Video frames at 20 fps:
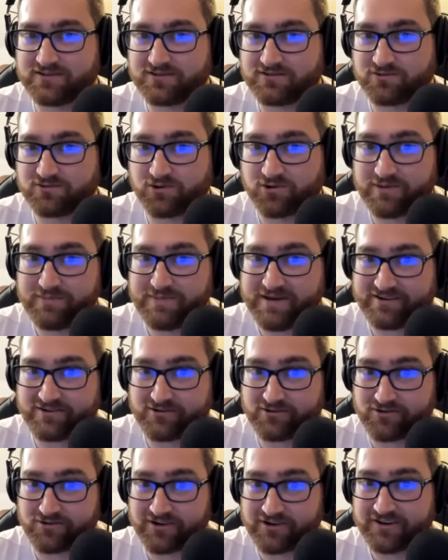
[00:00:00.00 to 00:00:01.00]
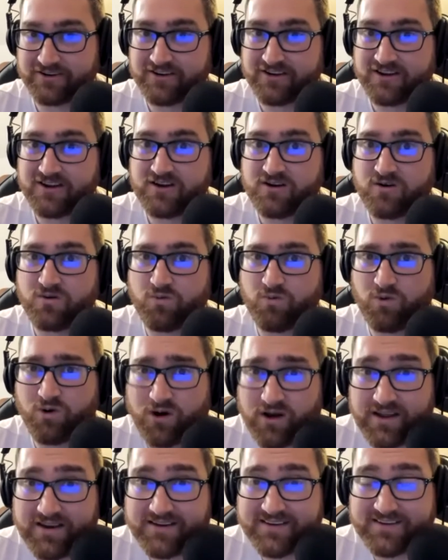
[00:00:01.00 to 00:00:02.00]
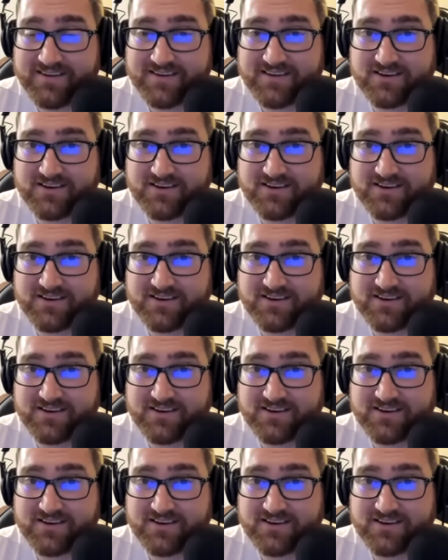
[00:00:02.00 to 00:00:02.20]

Rory McIlroy won,